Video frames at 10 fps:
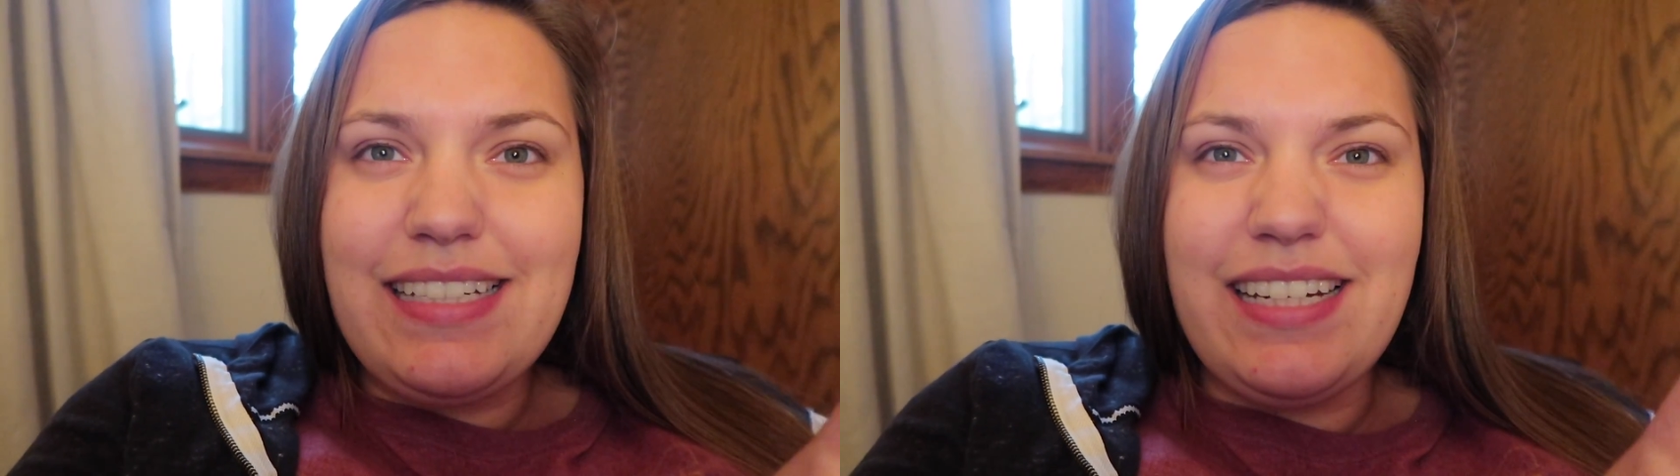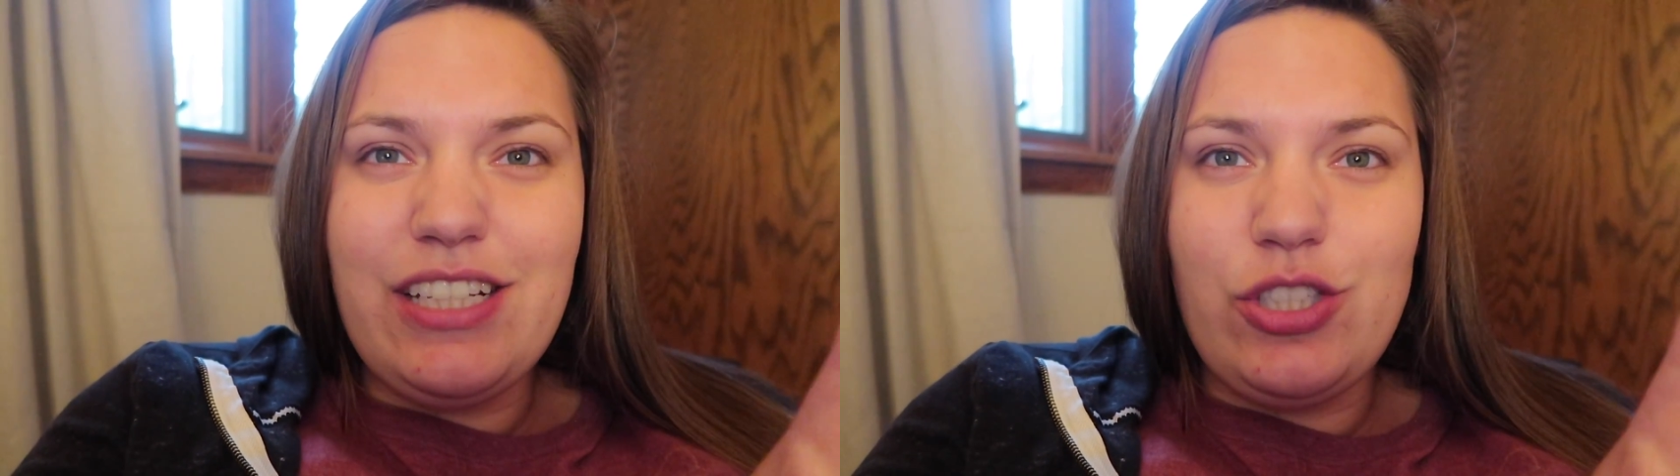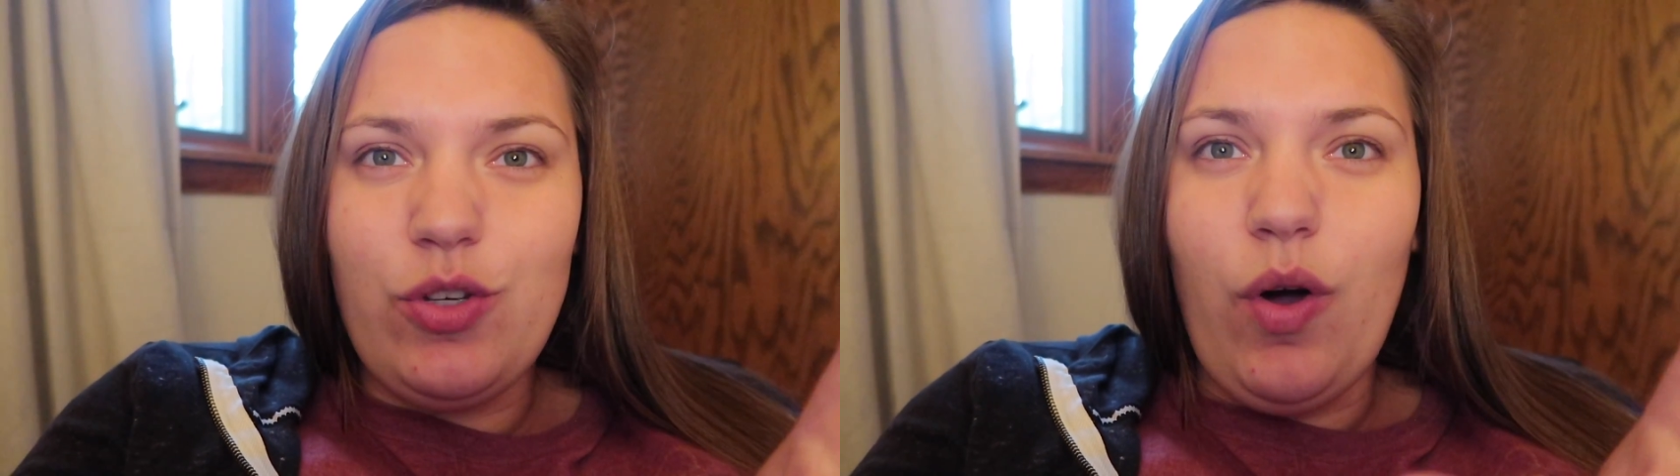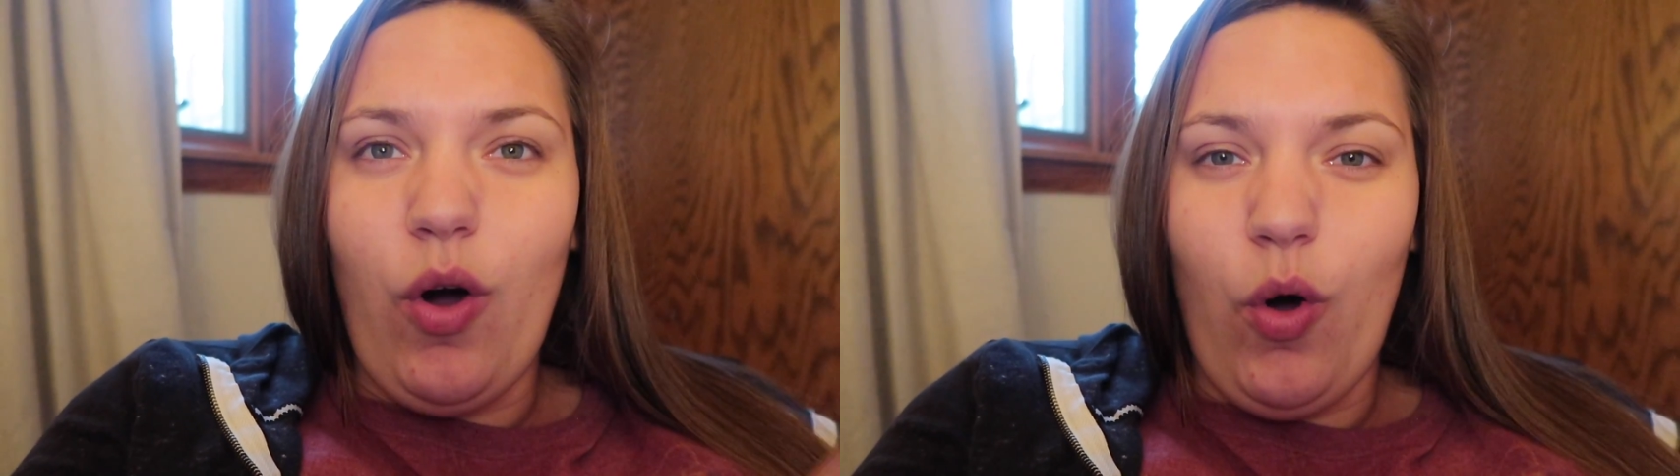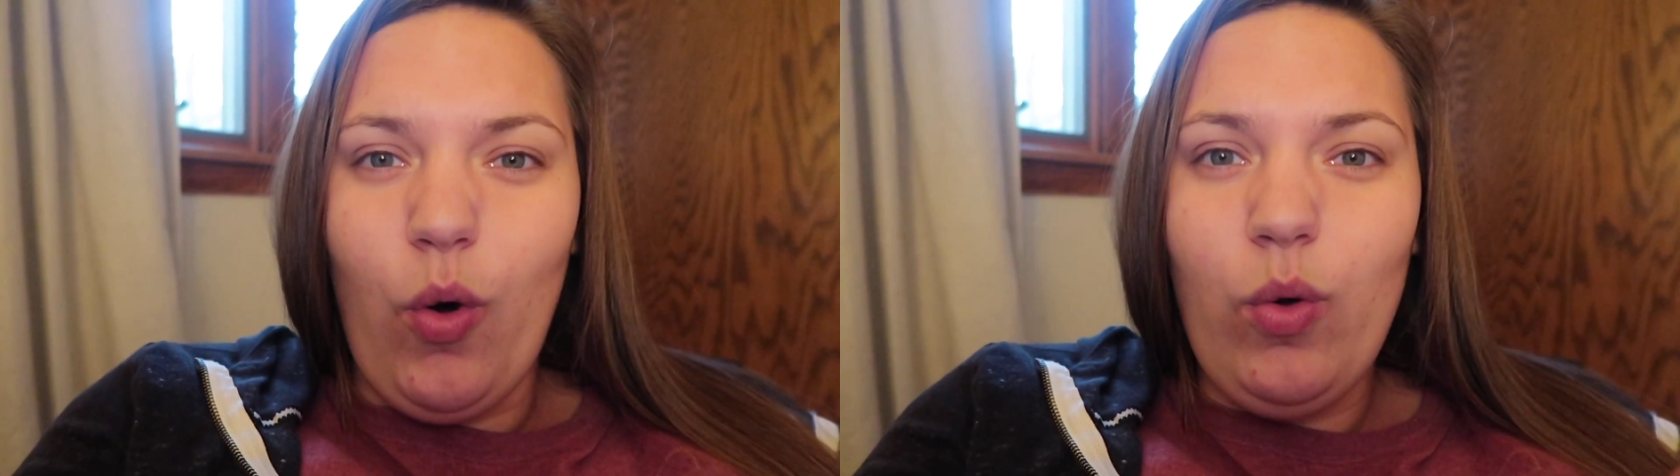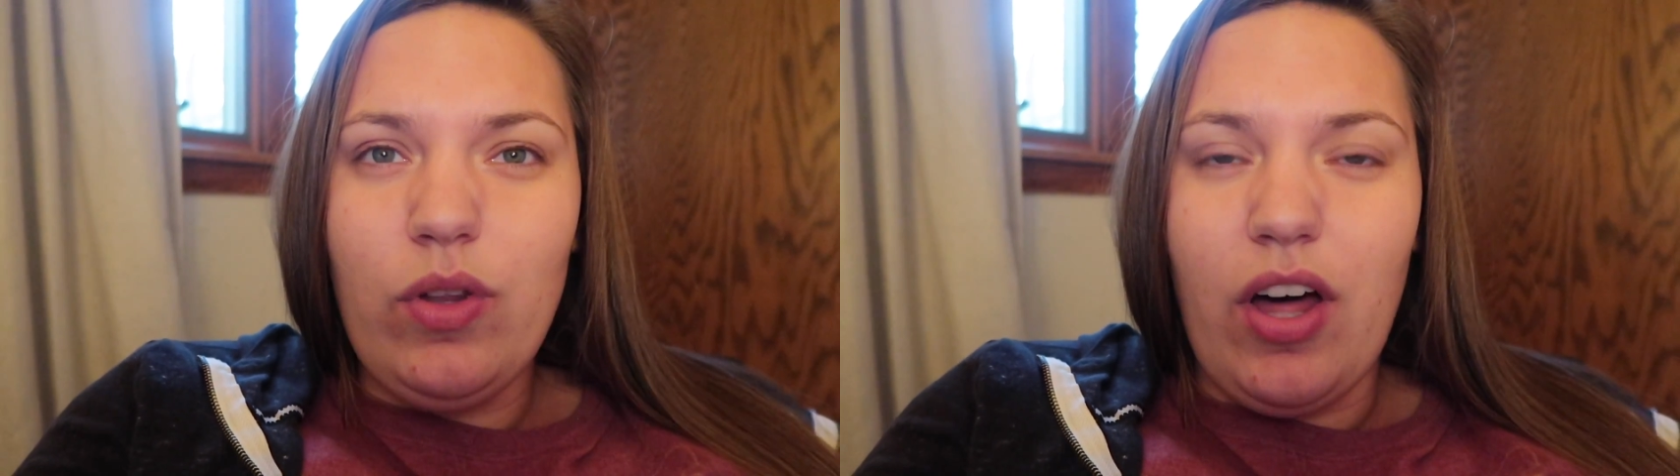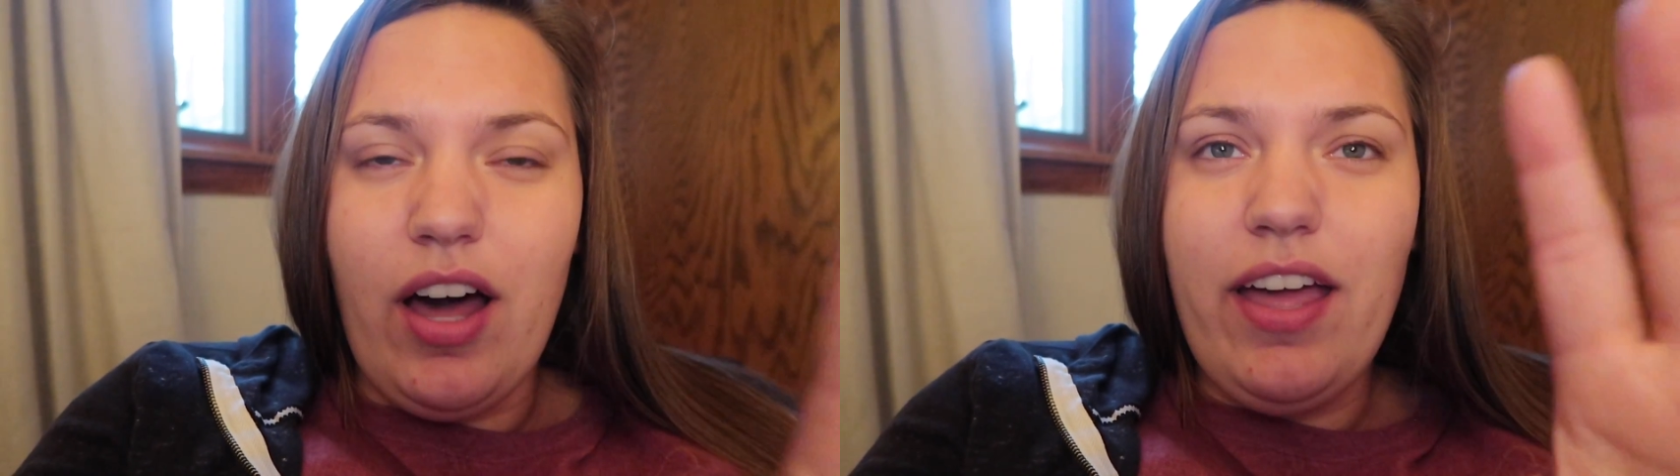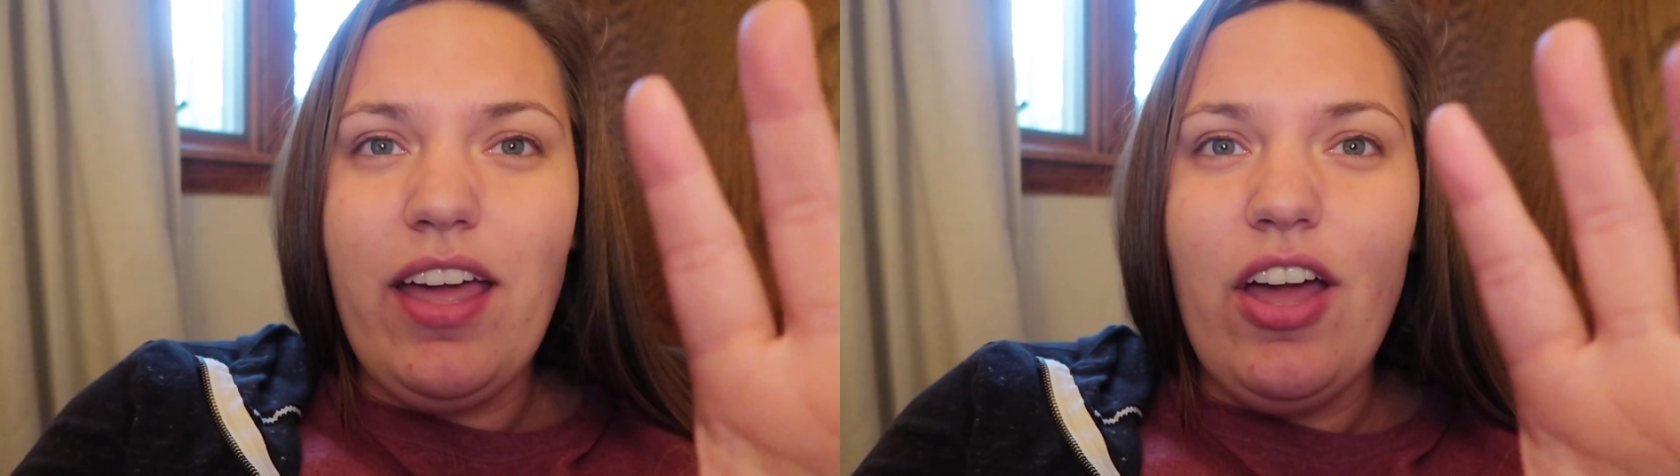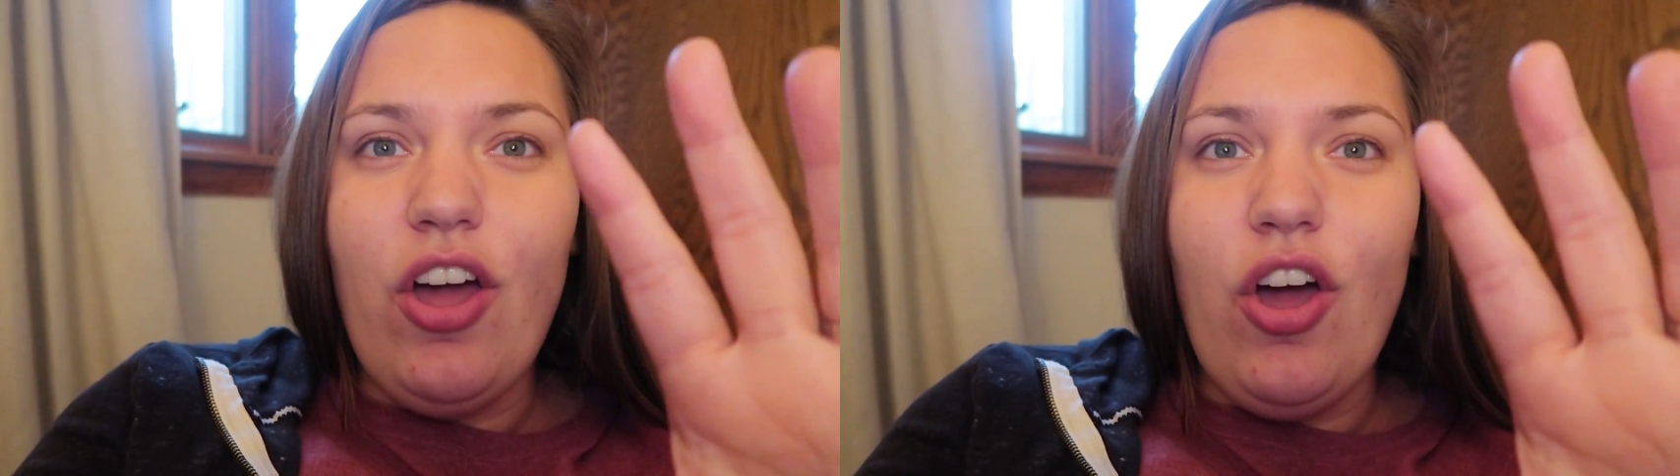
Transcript: didn't do a whole lot